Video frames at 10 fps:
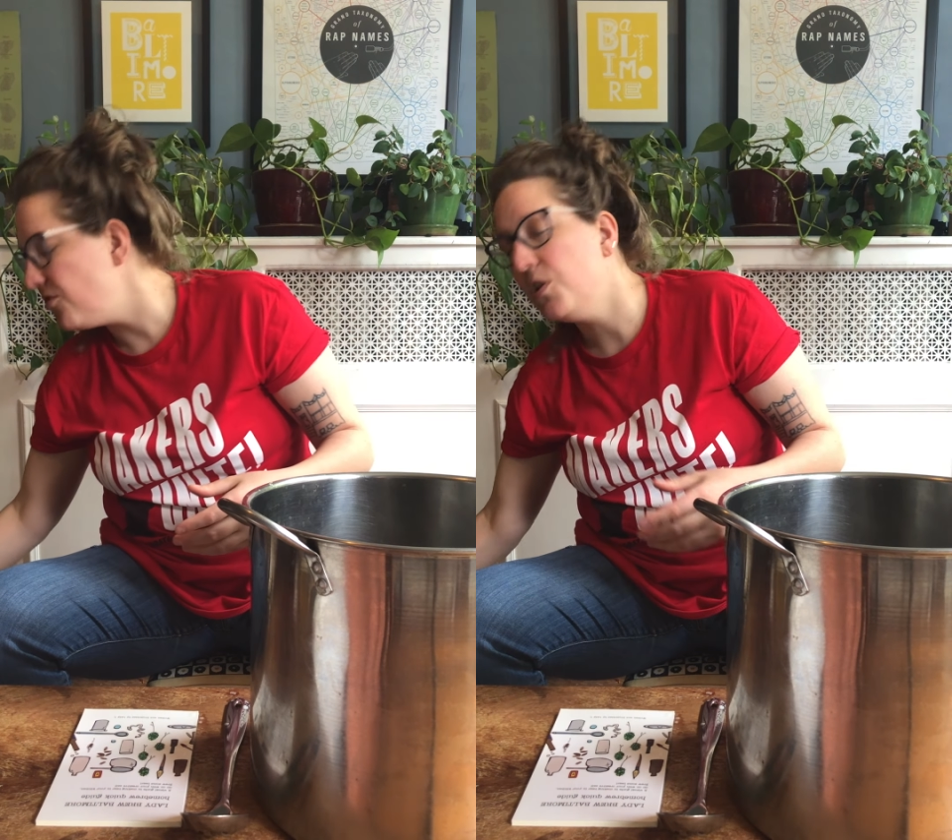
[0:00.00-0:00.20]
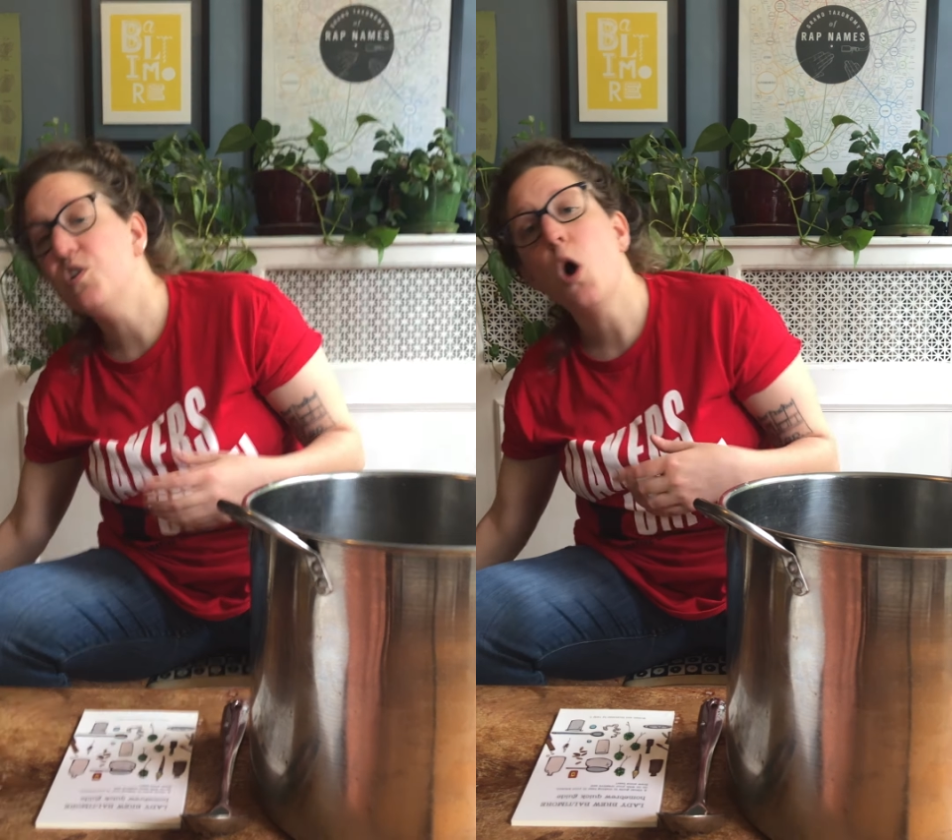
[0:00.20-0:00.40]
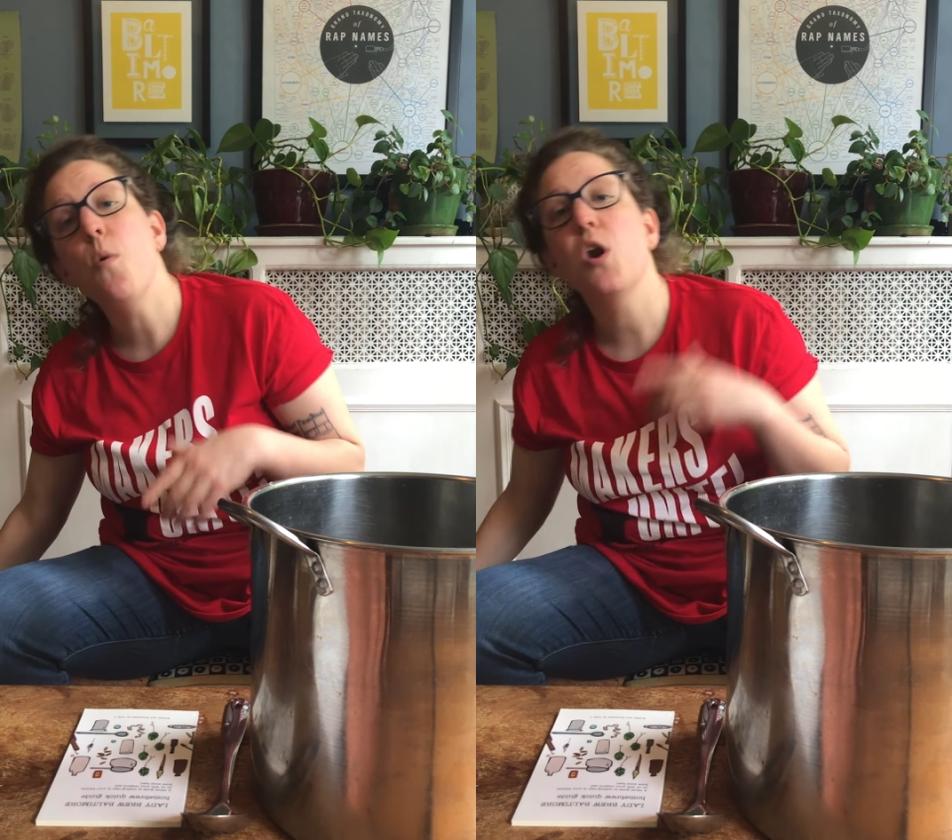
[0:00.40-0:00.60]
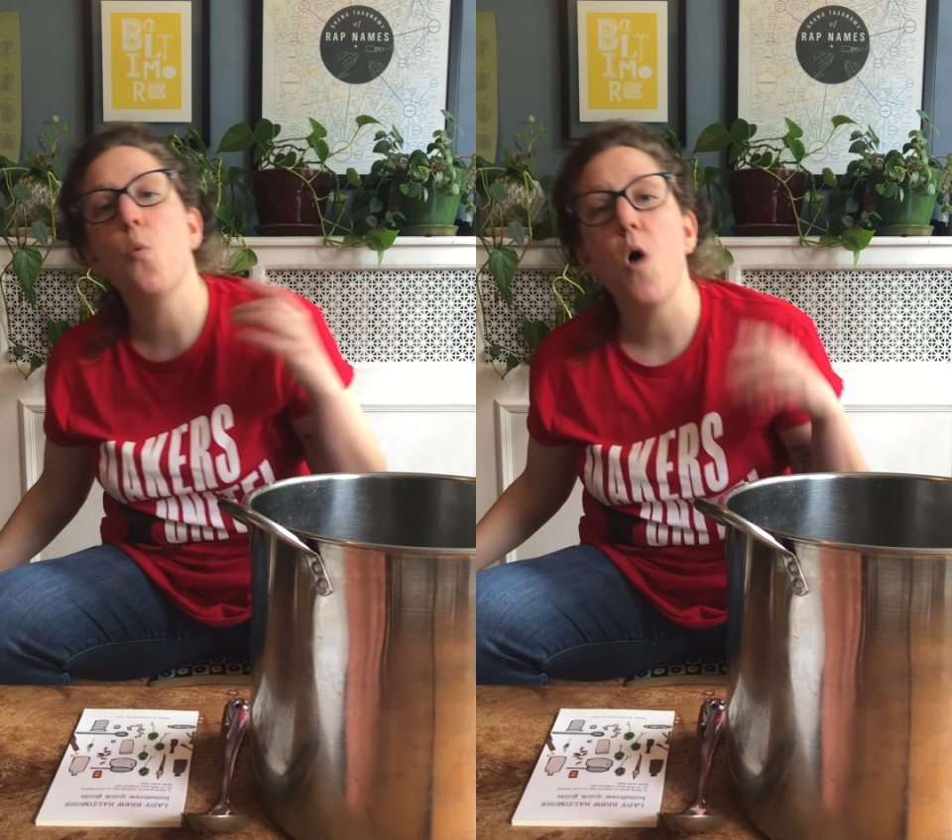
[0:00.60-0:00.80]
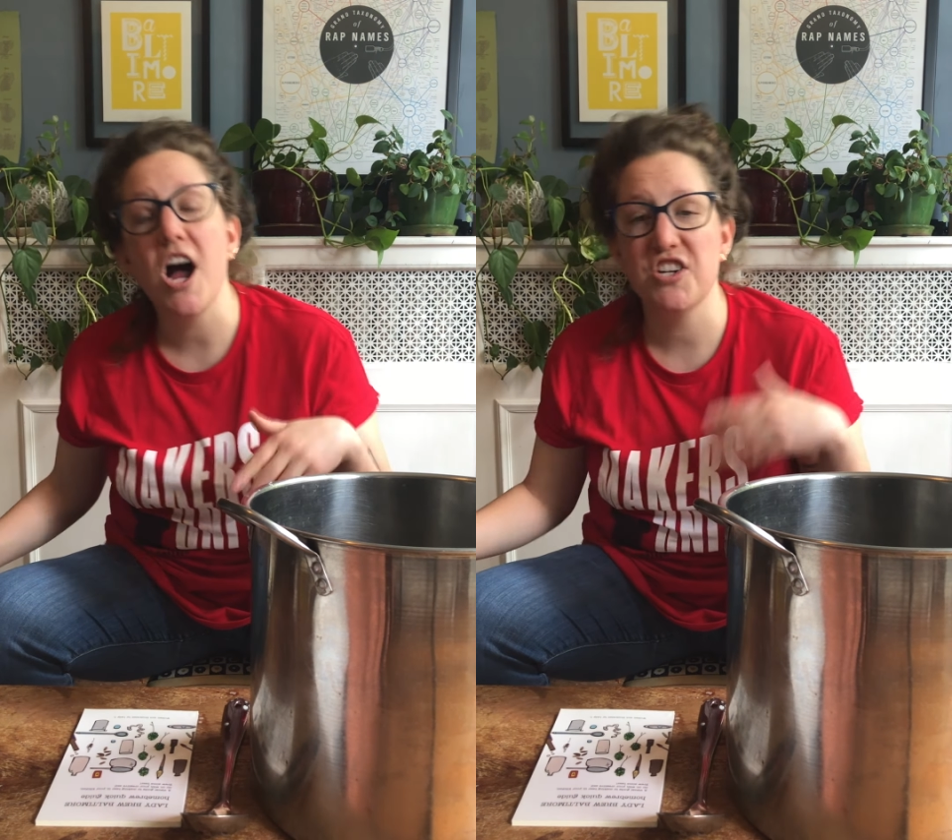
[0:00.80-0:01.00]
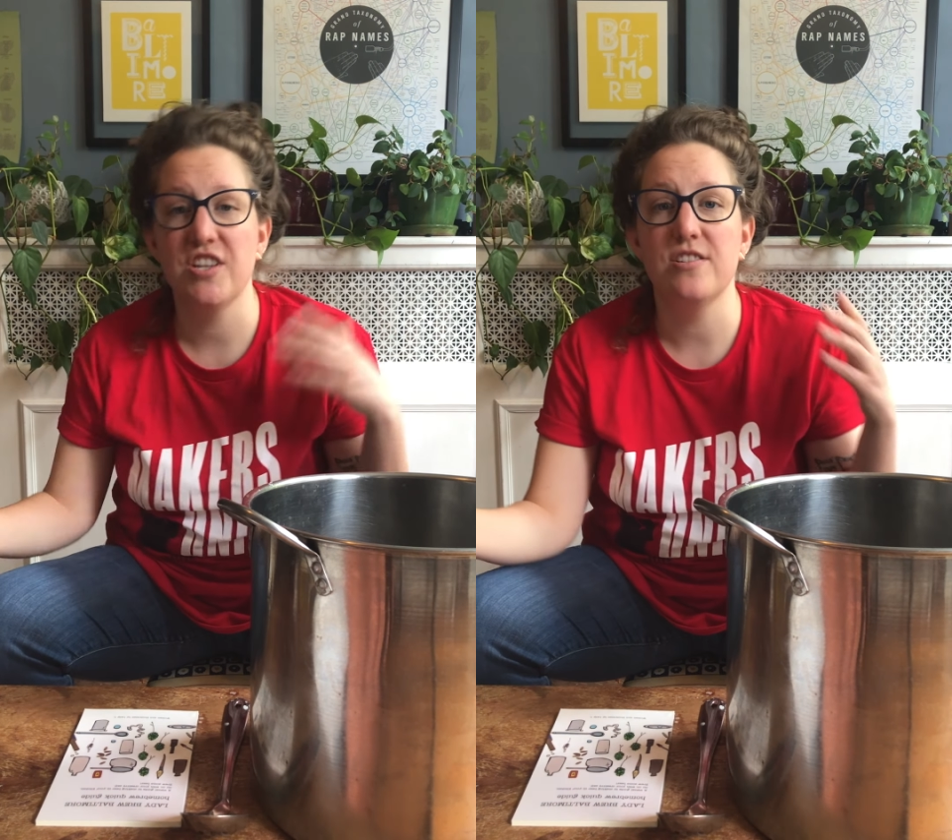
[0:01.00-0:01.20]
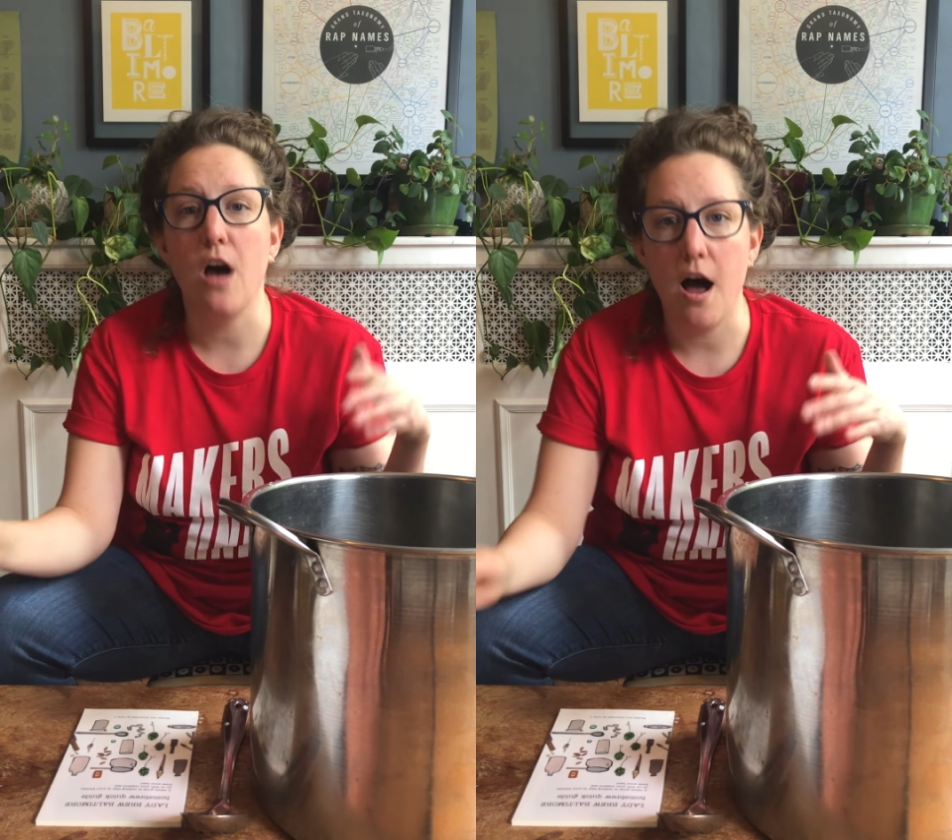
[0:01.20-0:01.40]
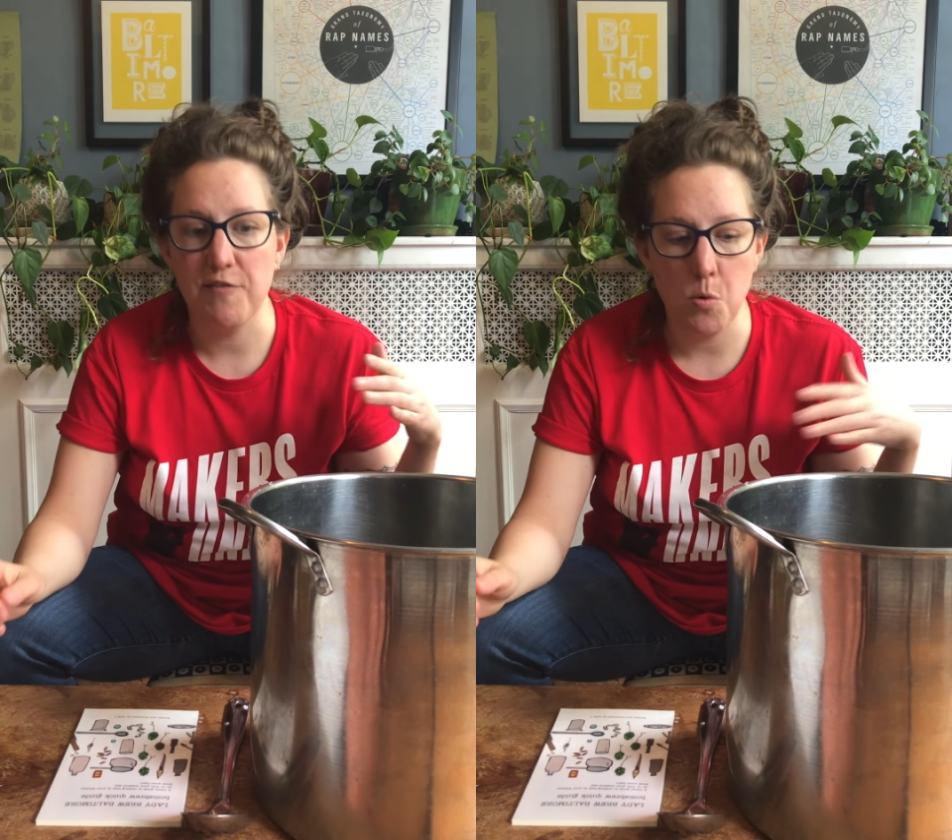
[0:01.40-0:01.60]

so you don't want to wash this off.